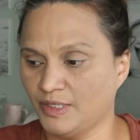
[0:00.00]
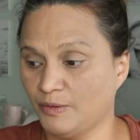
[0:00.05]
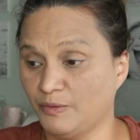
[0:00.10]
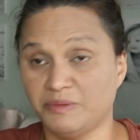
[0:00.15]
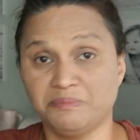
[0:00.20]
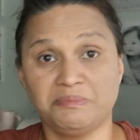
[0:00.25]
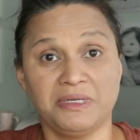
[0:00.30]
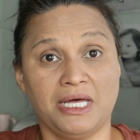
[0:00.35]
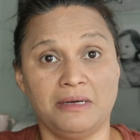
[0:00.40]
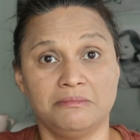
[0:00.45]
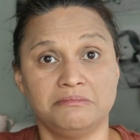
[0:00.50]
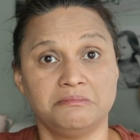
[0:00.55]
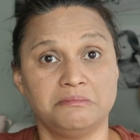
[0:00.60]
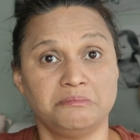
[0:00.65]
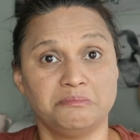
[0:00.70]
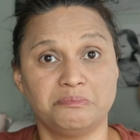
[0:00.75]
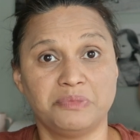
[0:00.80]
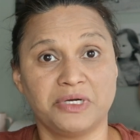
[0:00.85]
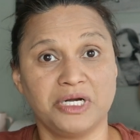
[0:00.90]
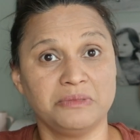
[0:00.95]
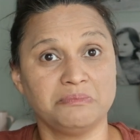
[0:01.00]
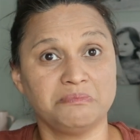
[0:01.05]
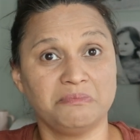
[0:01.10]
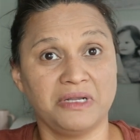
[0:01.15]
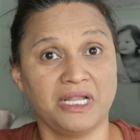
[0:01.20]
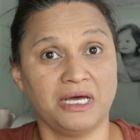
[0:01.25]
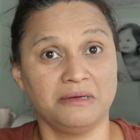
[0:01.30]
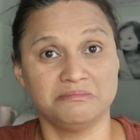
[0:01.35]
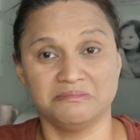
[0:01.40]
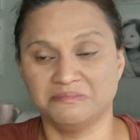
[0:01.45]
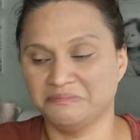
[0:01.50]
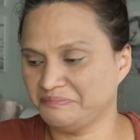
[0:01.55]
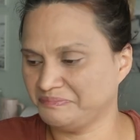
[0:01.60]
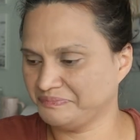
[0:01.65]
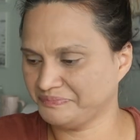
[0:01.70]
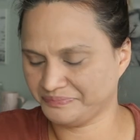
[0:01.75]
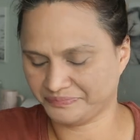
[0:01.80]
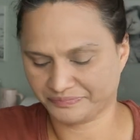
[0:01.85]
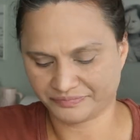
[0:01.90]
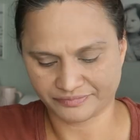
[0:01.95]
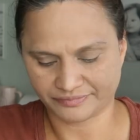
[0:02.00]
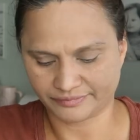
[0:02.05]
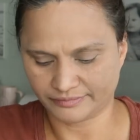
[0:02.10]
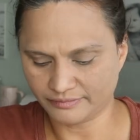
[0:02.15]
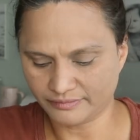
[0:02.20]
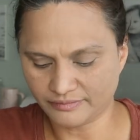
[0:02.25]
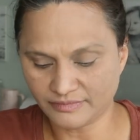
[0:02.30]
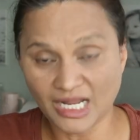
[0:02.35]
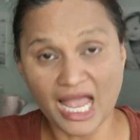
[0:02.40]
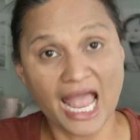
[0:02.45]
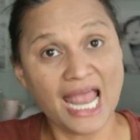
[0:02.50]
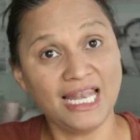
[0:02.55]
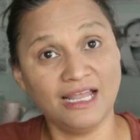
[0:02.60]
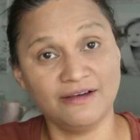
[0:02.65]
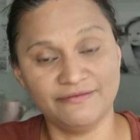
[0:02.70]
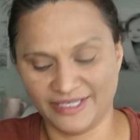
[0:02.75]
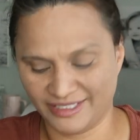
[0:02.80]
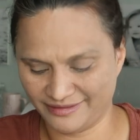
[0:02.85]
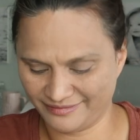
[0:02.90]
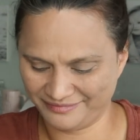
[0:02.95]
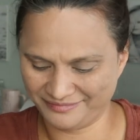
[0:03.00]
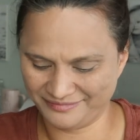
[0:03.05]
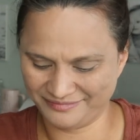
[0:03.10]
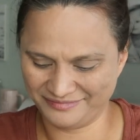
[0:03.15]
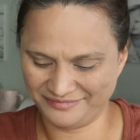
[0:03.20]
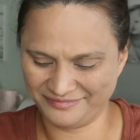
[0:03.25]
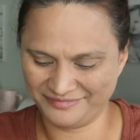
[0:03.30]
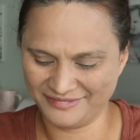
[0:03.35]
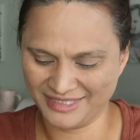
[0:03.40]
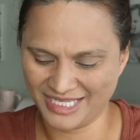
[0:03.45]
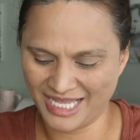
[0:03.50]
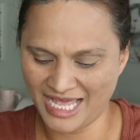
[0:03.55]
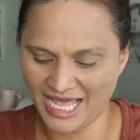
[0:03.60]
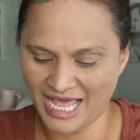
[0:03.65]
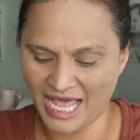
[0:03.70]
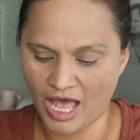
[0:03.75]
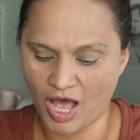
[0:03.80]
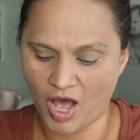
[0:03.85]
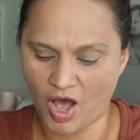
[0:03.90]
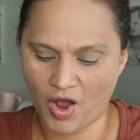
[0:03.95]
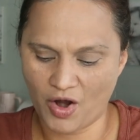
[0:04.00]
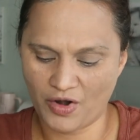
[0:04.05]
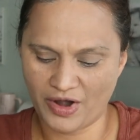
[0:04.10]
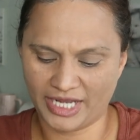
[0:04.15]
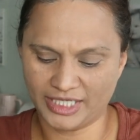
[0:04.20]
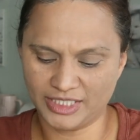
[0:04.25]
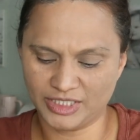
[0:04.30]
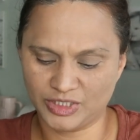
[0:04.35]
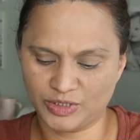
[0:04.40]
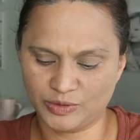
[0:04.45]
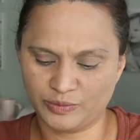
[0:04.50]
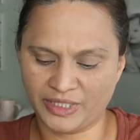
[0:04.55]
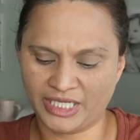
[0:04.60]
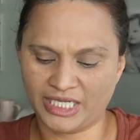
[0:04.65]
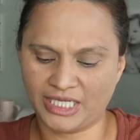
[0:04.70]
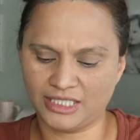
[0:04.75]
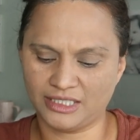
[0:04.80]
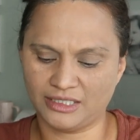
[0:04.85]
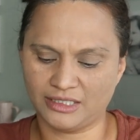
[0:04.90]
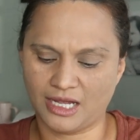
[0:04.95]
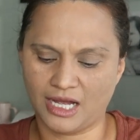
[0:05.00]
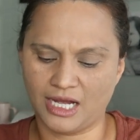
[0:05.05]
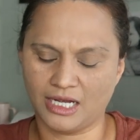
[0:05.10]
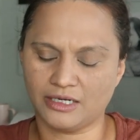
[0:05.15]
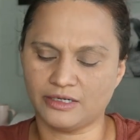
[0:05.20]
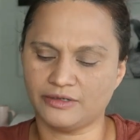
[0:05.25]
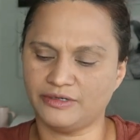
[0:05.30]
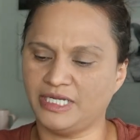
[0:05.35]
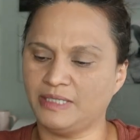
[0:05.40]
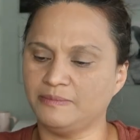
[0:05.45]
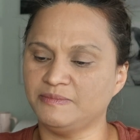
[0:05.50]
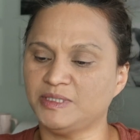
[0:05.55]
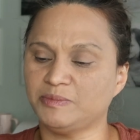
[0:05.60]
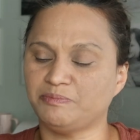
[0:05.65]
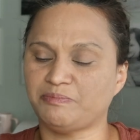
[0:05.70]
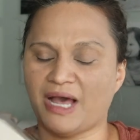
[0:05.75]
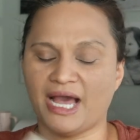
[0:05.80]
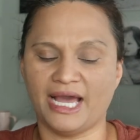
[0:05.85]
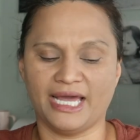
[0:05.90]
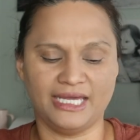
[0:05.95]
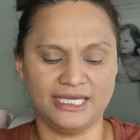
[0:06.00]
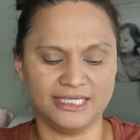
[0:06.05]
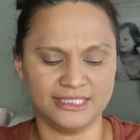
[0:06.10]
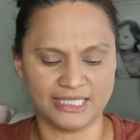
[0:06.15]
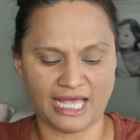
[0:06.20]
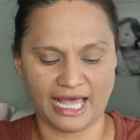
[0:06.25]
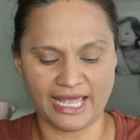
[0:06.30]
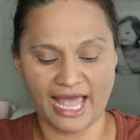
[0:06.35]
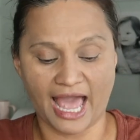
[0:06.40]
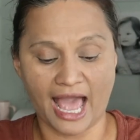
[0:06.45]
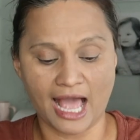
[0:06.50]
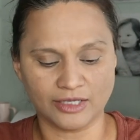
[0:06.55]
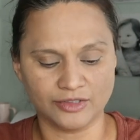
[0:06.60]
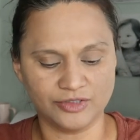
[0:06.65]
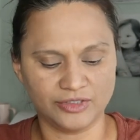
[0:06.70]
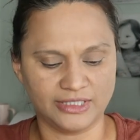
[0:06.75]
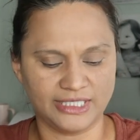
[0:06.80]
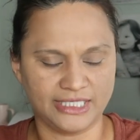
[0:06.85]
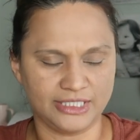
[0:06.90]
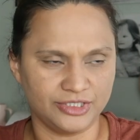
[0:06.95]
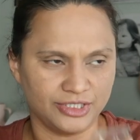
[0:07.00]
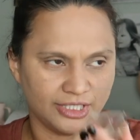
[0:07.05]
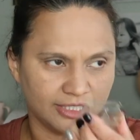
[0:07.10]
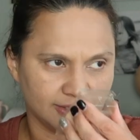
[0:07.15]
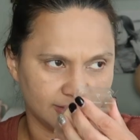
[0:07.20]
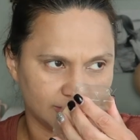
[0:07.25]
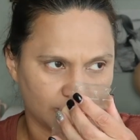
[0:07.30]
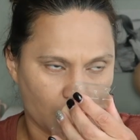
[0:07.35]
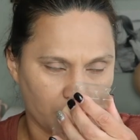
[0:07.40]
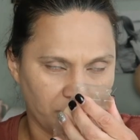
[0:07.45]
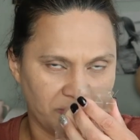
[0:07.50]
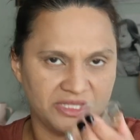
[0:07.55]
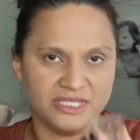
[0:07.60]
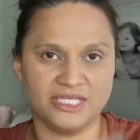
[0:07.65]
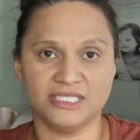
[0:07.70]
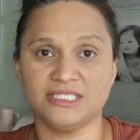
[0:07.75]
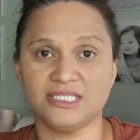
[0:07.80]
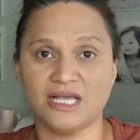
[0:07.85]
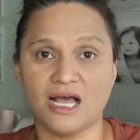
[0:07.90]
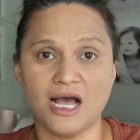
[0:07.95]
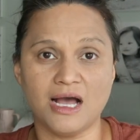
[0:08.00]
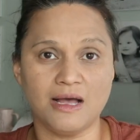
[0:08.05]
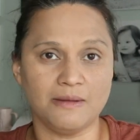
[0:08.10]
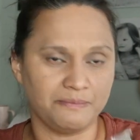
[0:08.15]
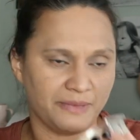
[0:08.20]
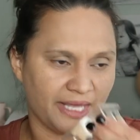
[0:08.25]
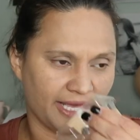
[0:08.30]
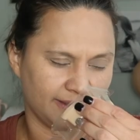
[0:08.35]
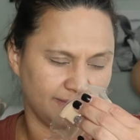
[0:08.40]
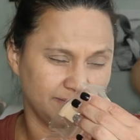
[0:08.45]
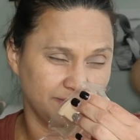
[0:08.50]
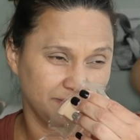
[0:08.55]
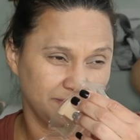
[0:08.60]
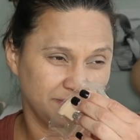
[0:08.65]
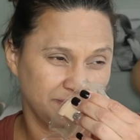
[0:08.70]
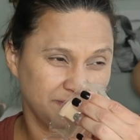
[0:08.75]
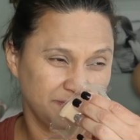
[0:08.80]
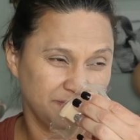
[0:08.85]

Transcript: with plum, burnt plum. I love it. All right, sweet uh, cream spice. I actually just opened this up and